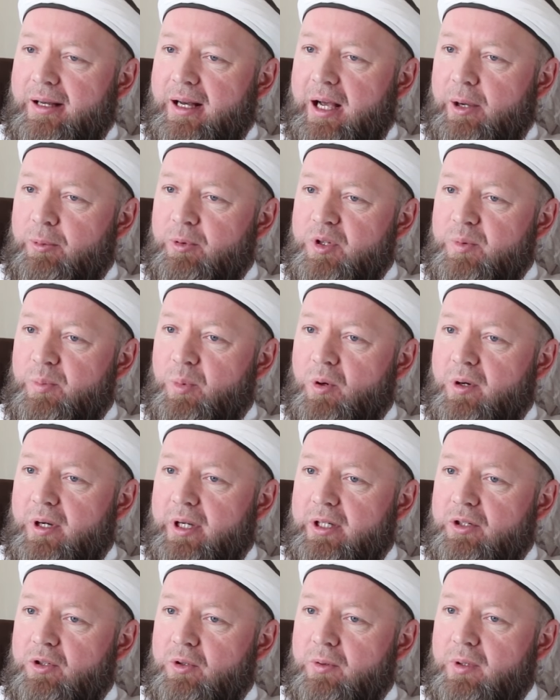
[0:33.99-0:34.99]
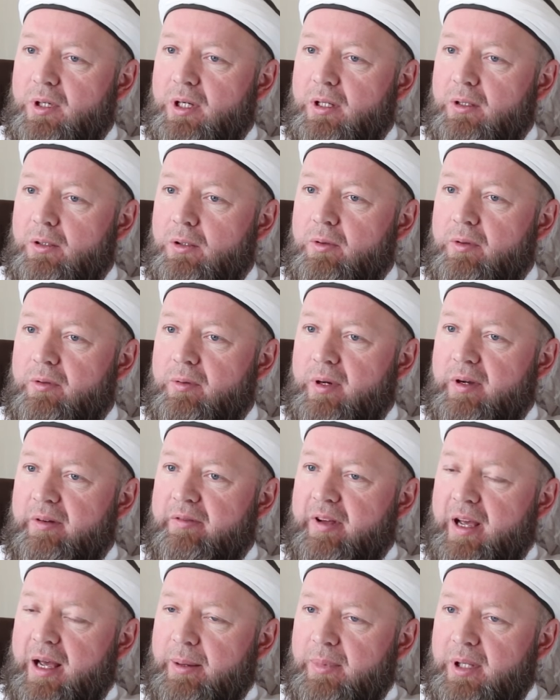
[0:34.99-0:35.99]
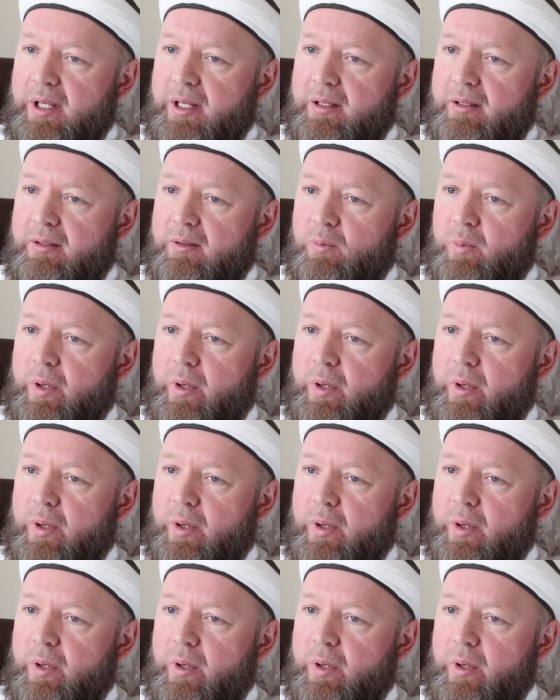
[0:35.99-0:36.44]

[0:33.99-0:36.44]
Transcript: I was born into a Lutheran family.